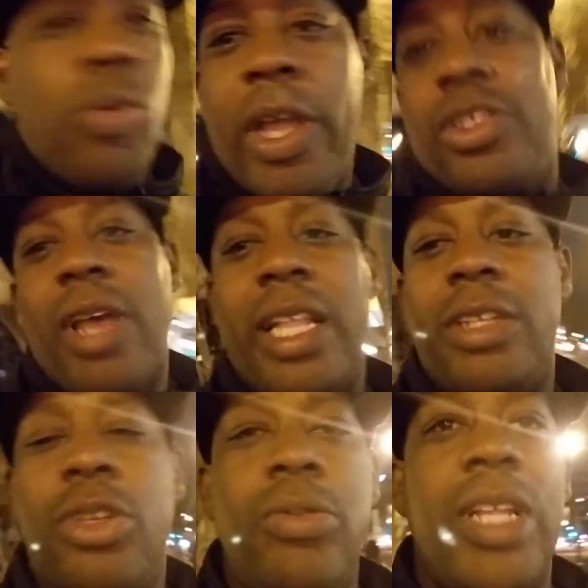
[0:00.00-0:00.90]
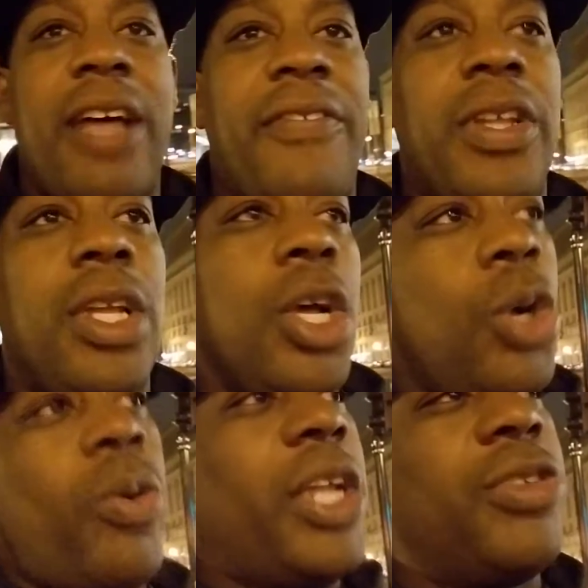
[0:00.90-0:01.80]
ain't trying to do nothing,
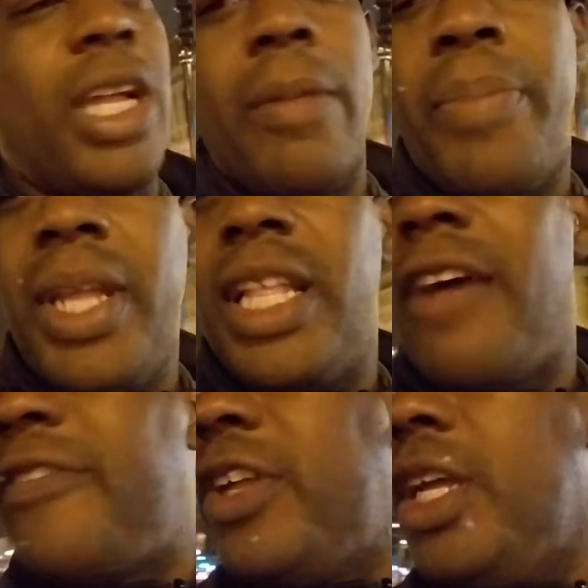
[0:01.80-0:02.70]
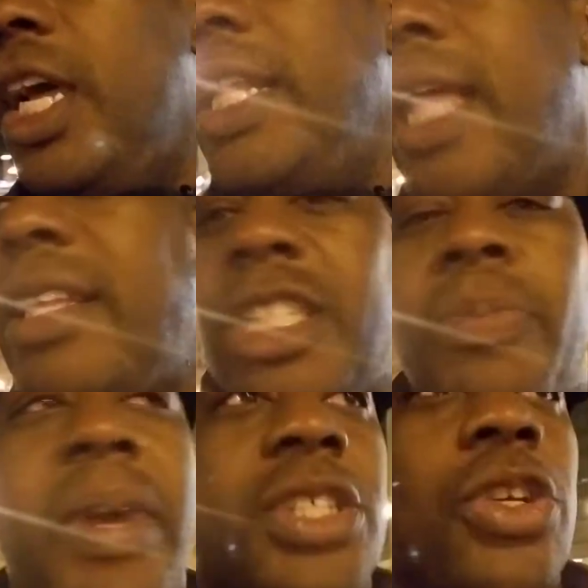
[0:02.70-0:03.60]
who ain't trying to be nothing, that just
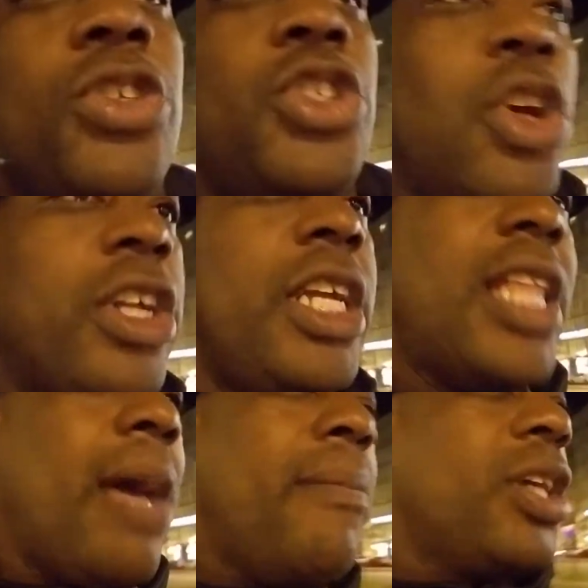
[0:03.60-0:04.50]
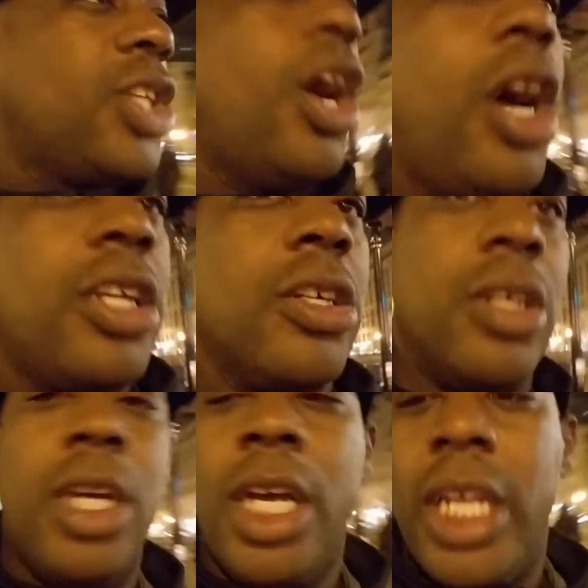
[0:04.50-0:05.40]
makes your journey that much harder.
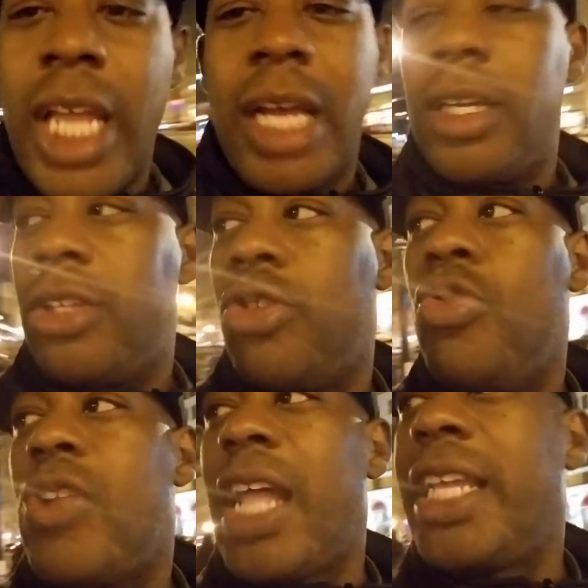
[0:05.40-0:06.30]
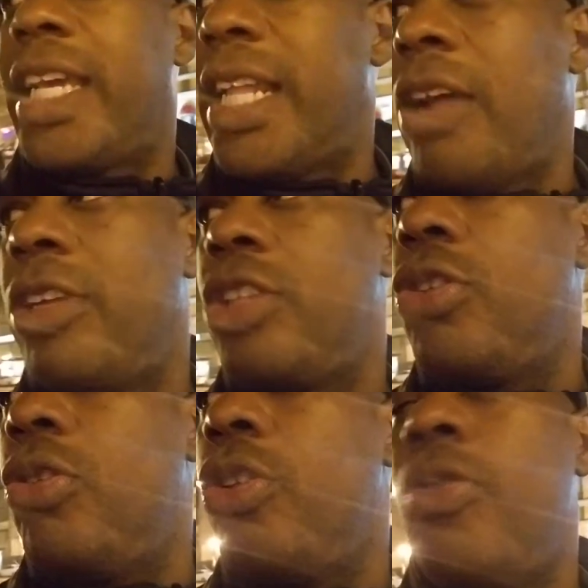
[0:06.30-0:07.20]
Young, you got to get out and
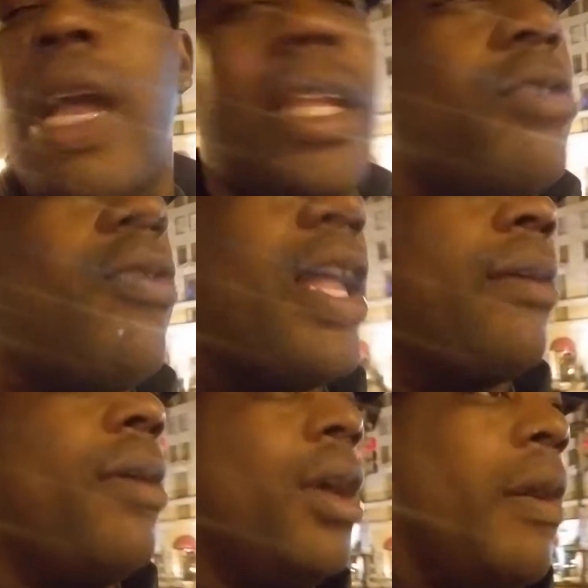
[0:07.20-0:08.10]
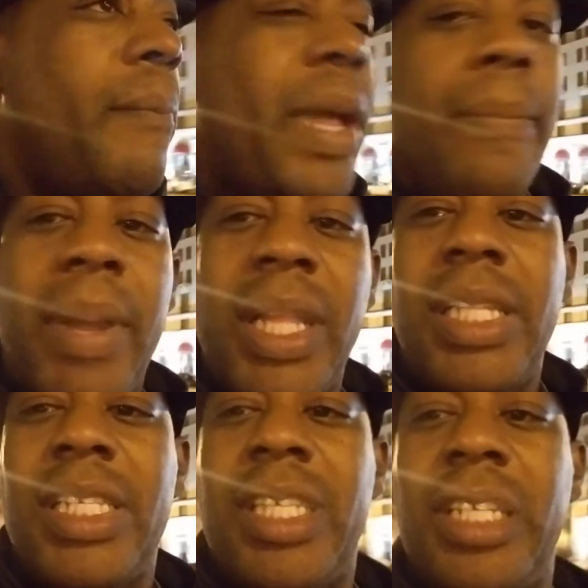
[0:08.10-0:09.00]
do it. You got to make better
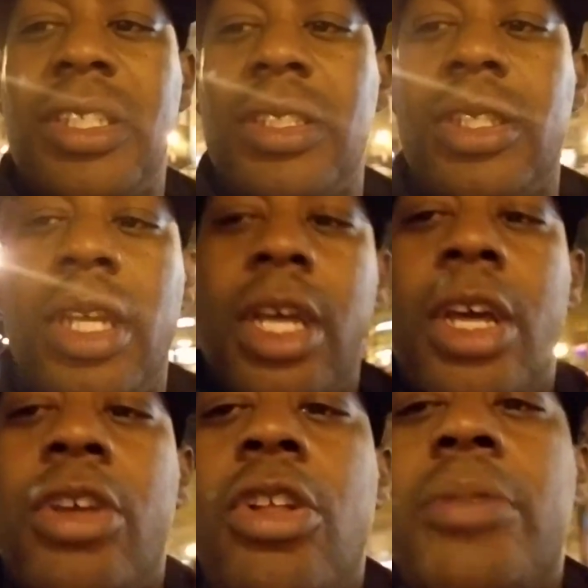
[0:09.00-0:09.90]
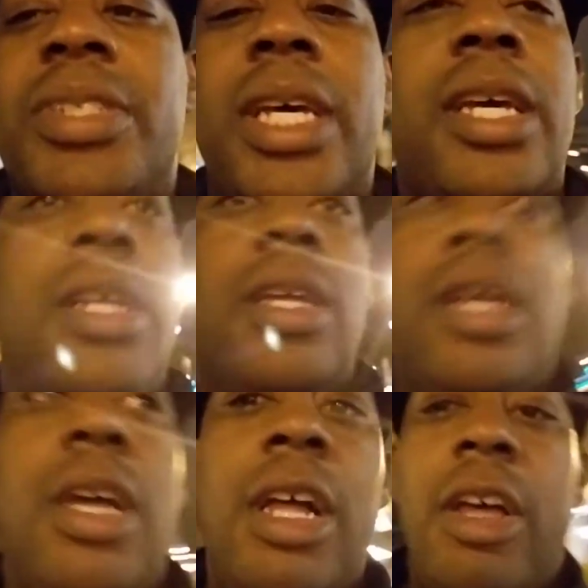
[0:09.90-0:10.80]
decisions. You know what I'm saying?
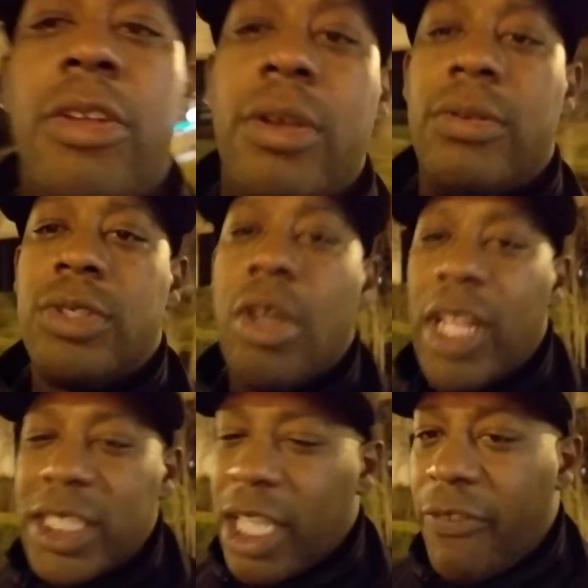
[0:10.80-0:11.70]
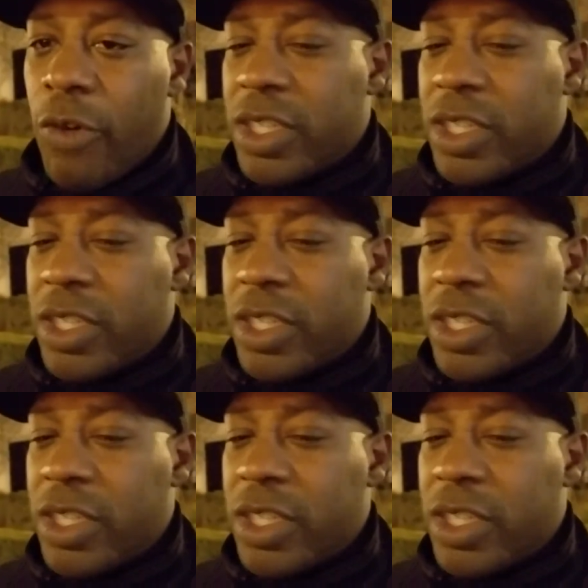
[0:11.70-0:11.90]
So let's say, for